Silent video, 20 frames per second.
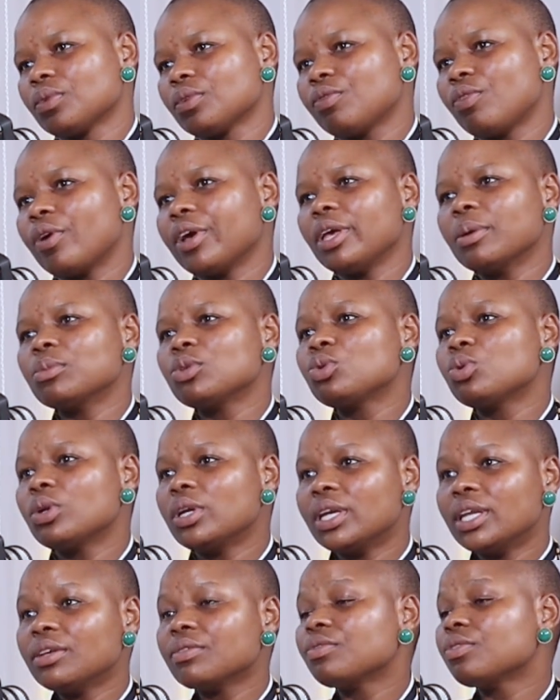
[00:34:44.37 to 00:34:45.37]
for him to
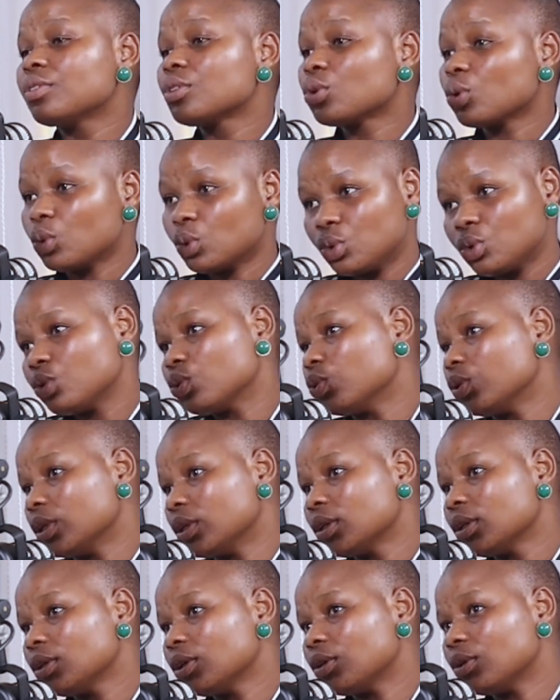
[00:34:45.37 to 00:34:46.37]
leave so
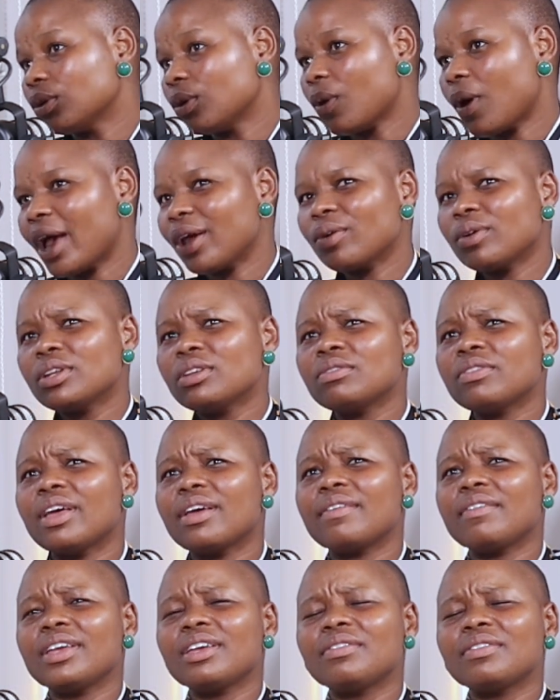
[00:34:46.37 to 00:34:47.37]
soon, I don't
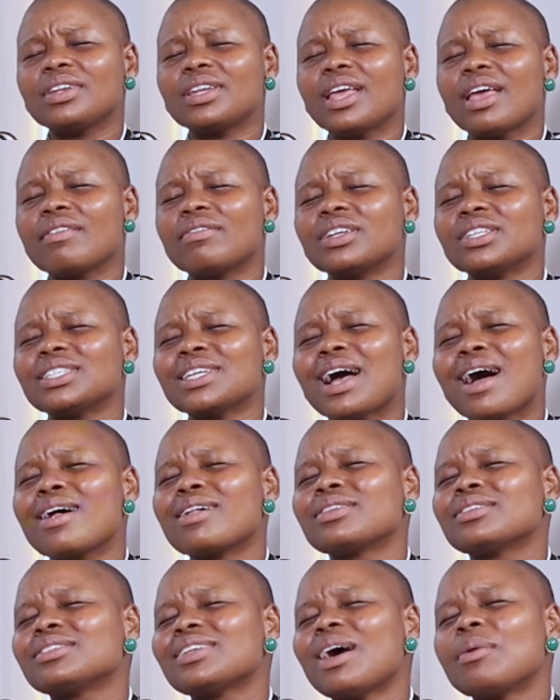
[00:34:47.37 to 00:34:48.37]
even have a
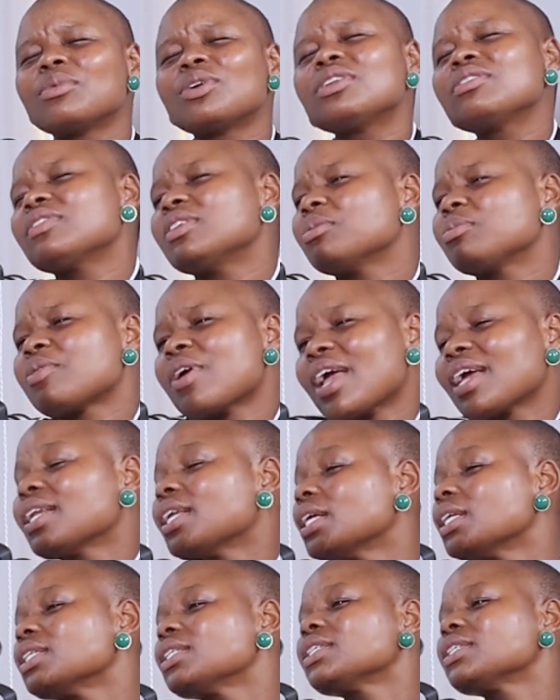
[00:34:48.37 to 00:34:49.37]
child. I'm not even
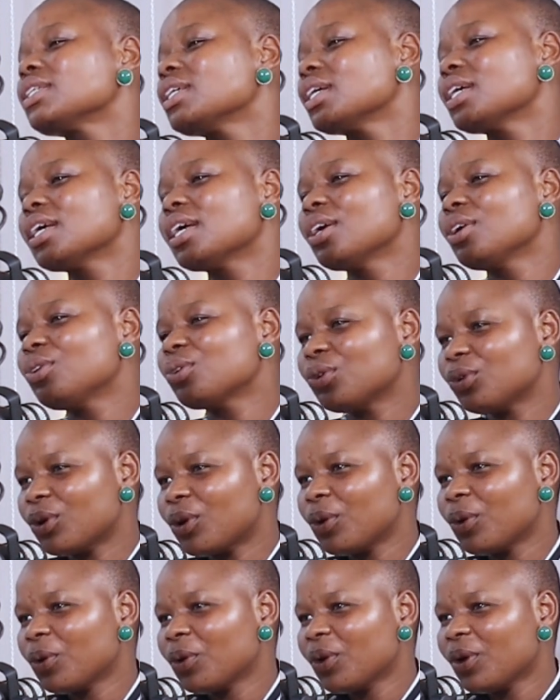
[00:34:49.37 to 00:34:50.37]
pregnant, you
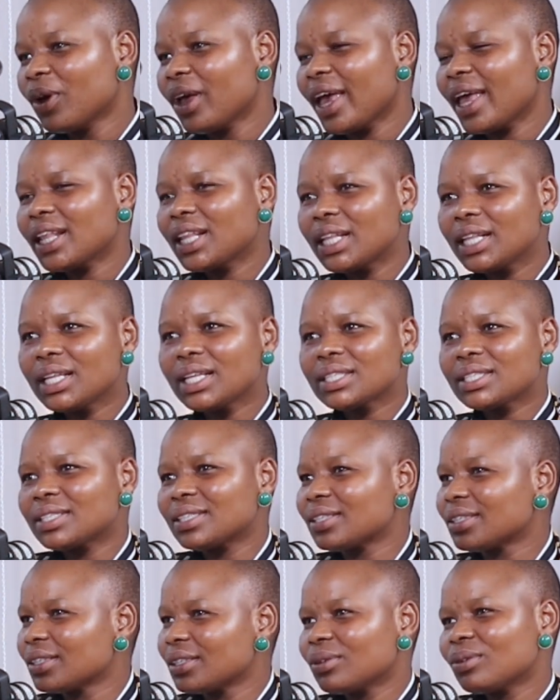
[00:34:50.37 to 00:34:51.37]
know, at
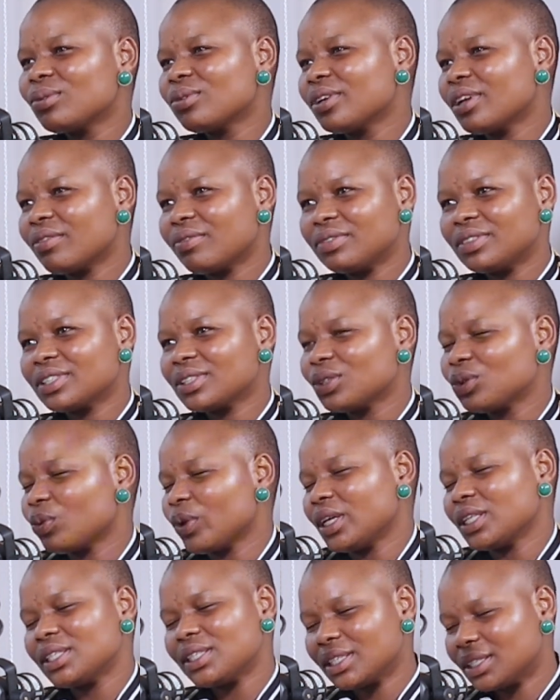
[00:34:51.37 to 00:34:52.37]
least you could have just
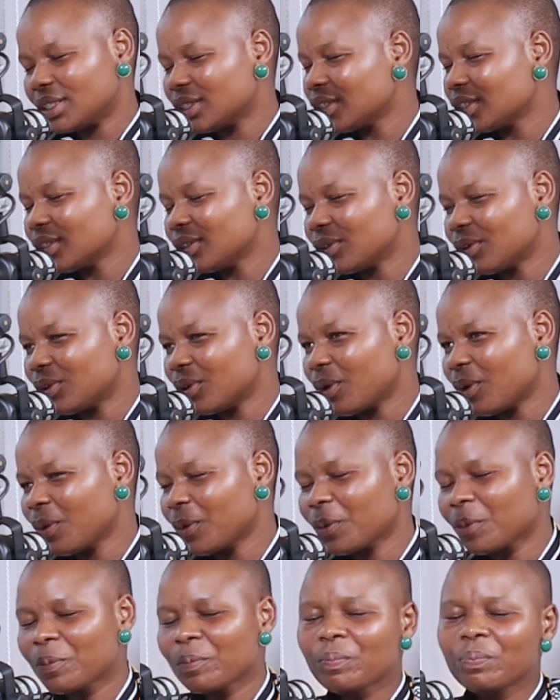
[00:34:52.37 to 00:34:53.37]
waited, you know.
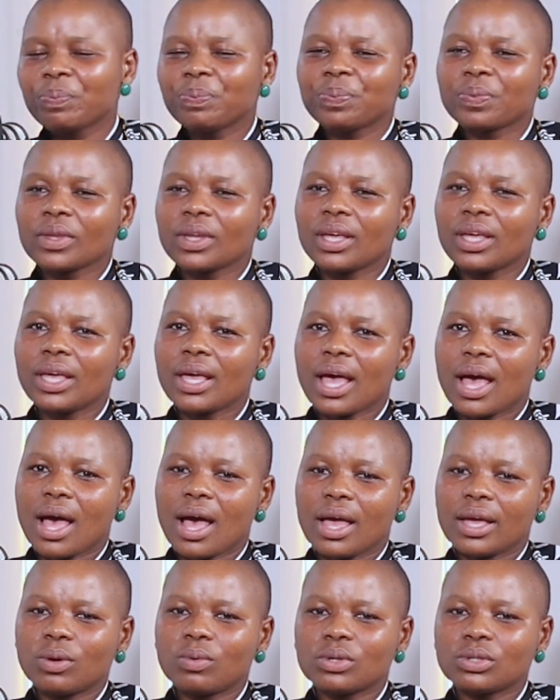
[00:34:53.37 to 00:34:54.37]

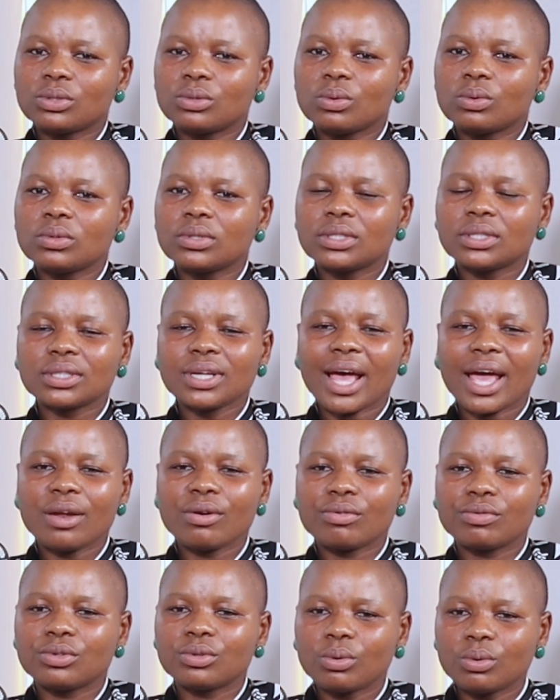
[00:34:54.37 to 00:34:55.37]
Yeah, it was those
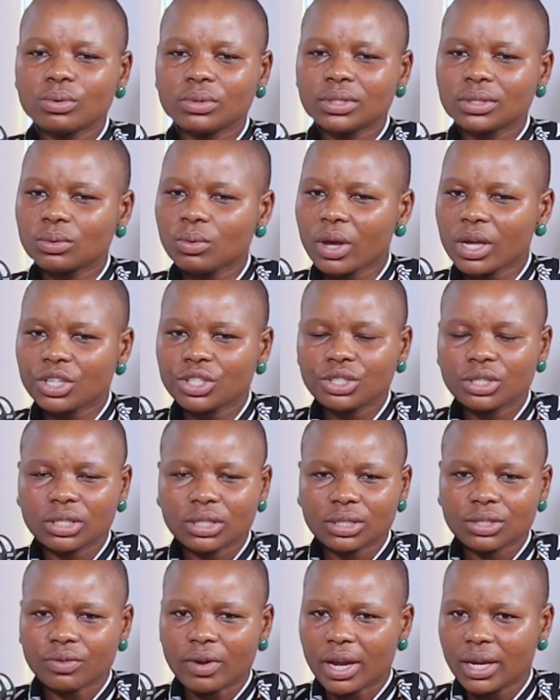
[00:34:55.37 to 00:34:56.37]

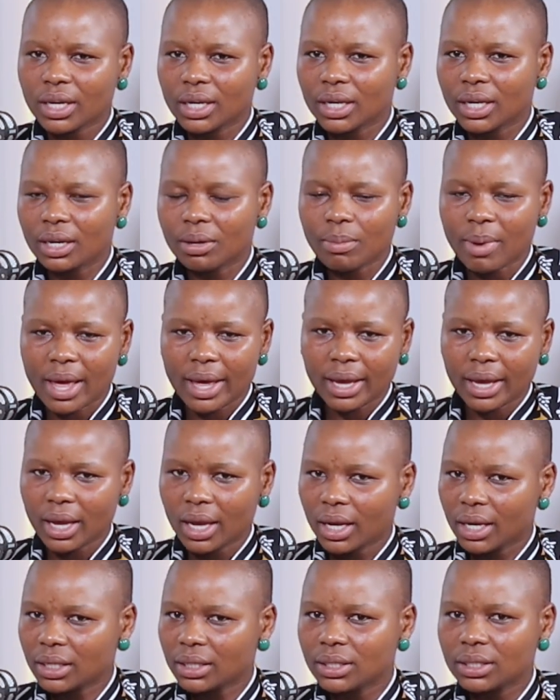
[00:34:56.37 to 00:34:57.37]
questions running in my
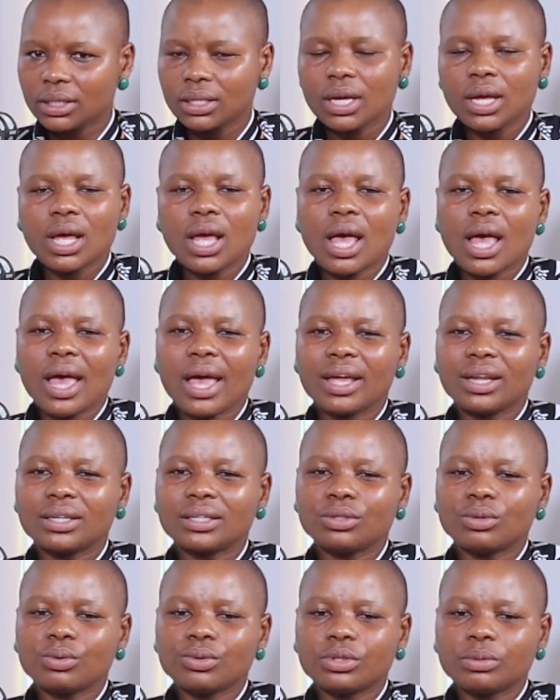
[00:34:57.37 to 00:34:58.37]
head,
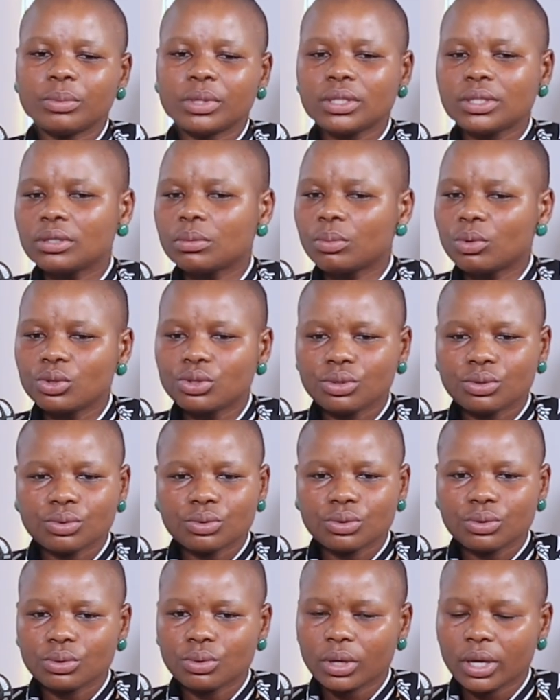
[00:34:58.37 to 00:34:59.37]
and those mixed emotions. It
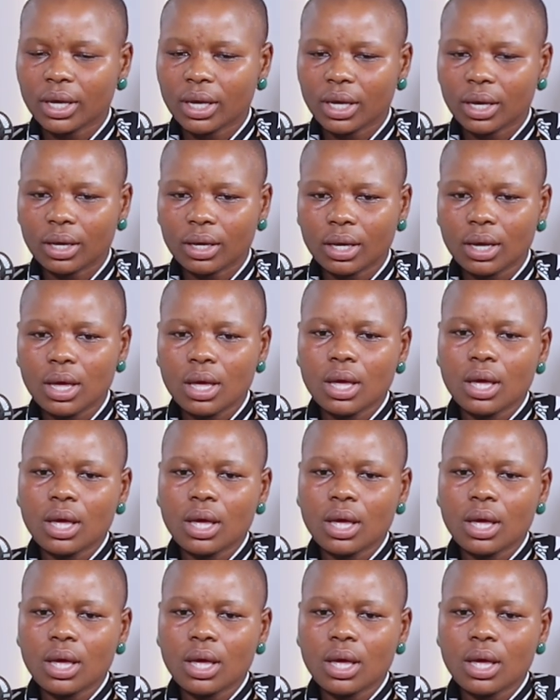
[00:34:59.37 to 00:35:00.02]
was okay.